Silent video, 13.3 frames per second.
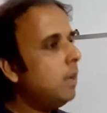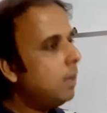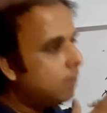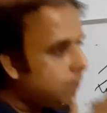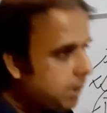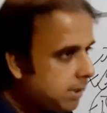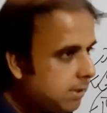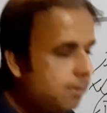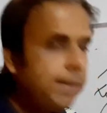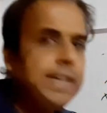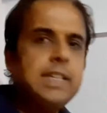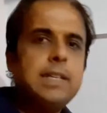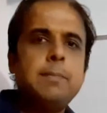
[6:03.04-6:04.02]
which is
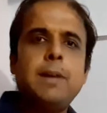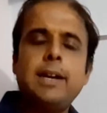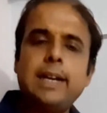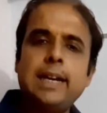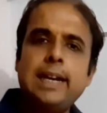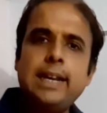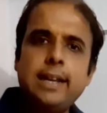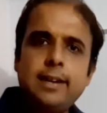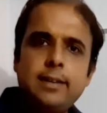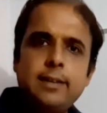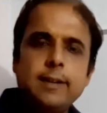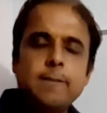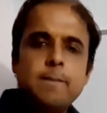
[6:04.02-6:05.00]
raiding the market like
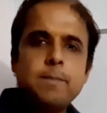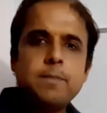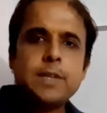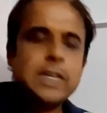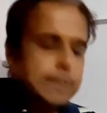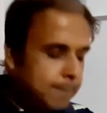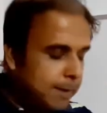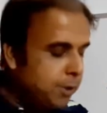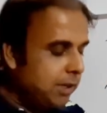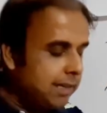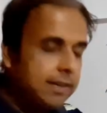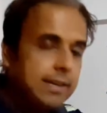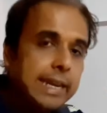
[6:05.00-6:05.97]
anything, especially
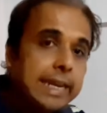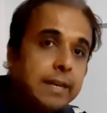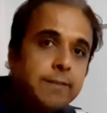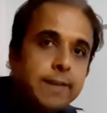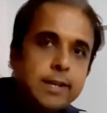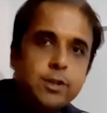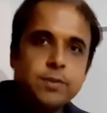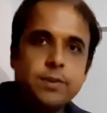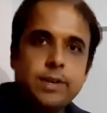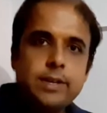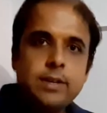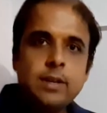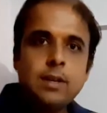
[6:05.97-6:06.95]
the nail infection,
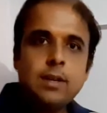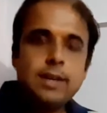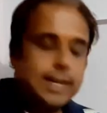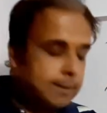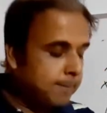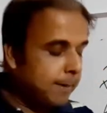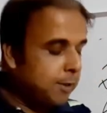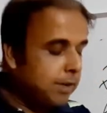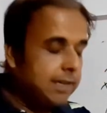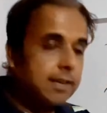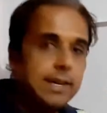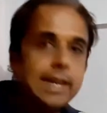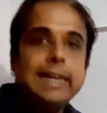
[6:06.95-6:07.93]
right? Especially the
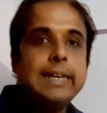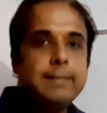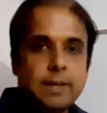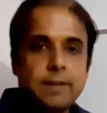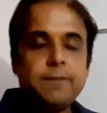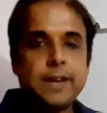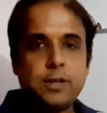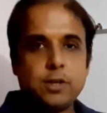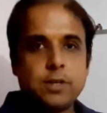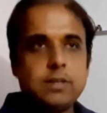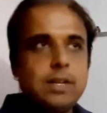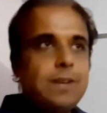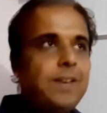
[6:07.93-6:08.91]
nail infection
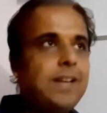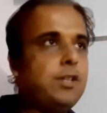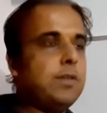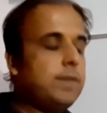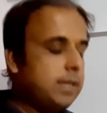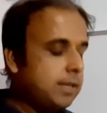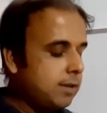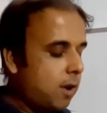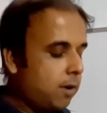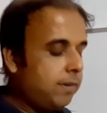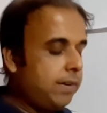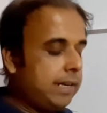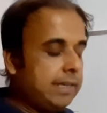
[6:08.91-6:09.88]
which is
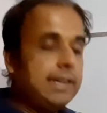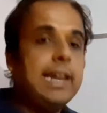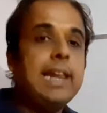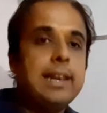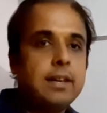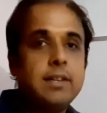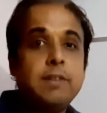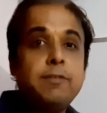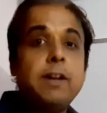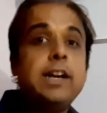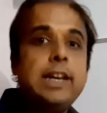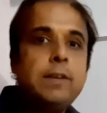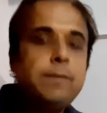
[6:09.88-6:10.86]
occurring in the nail, the
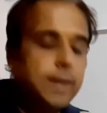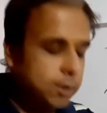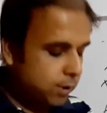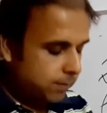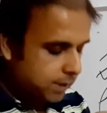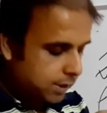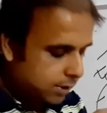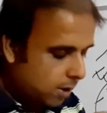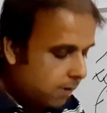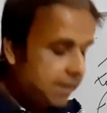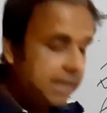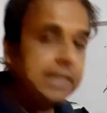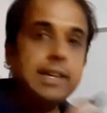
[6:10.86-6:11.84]
fungal infection which is
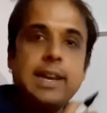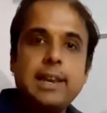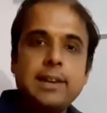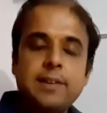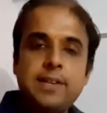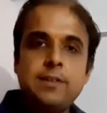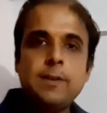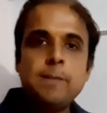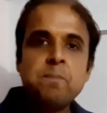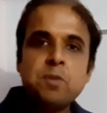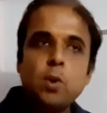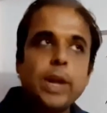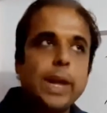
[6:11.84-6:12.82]
occurring in the nail, right?
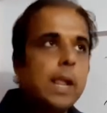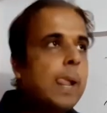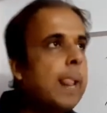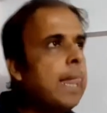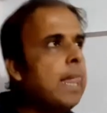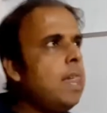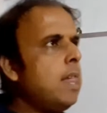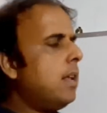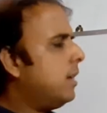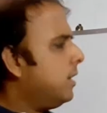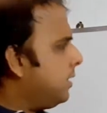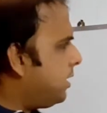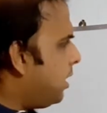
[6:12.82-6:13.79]
Okay,
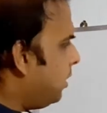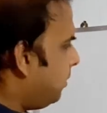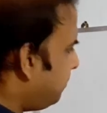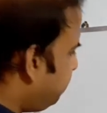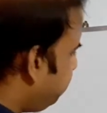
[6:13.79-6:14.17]
so